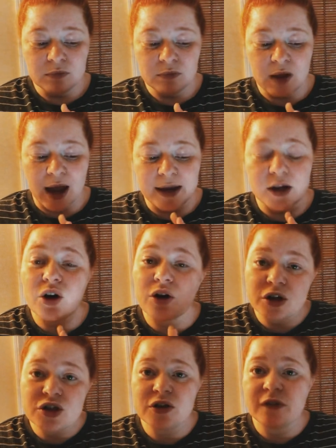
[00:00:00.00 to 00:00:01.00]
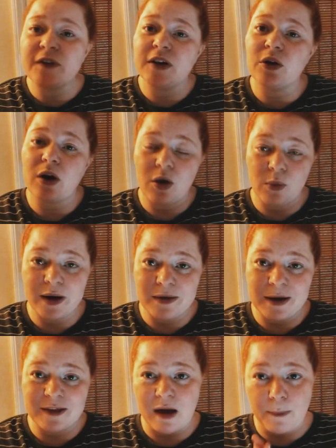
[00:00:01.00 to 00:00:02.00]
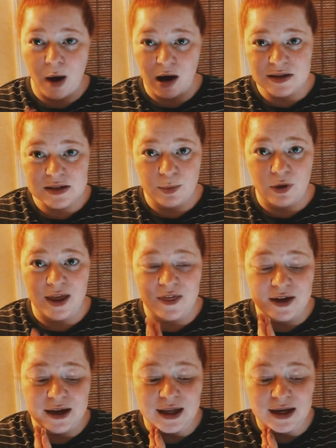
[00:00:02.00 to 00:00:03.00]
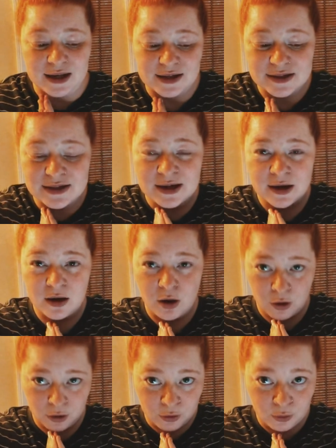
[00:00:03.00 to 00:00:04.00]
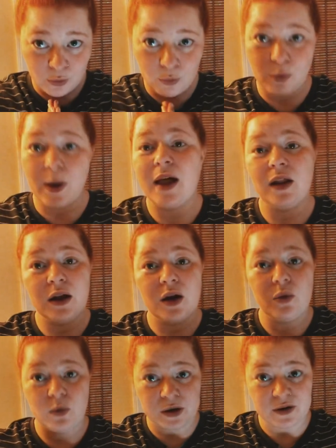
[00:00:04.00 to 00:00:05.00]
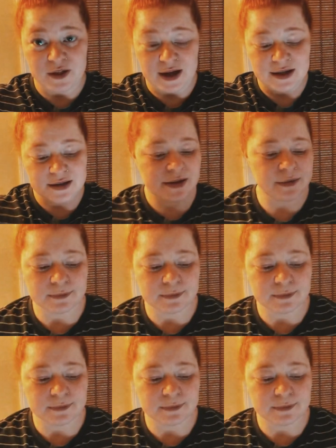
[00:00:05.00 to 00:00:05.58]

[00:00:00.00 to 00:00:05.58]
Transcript: I encourage you to figure out a way to make that possible. I think it is well worth it.